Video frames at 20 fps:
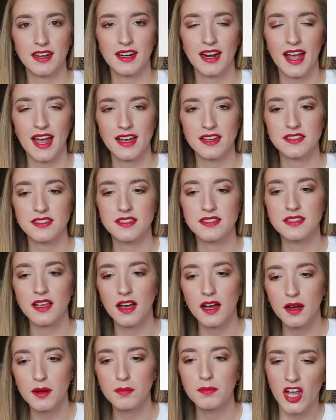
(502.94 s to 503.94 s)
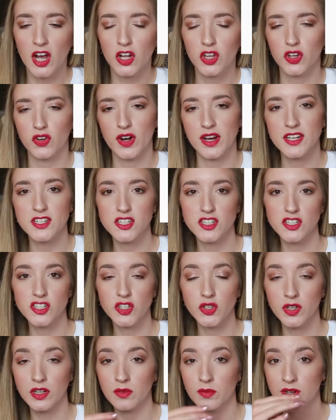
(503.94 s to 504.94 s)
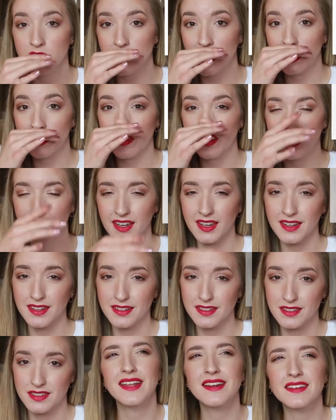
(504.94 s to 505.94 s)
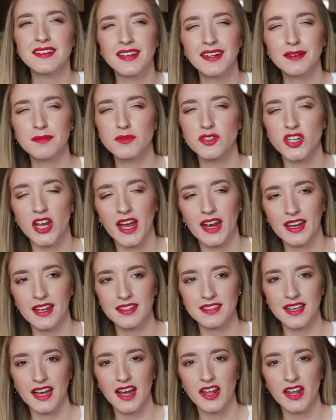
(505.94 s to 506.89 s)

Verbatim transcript: It has some coloration to it, which I think is, in denim jackets,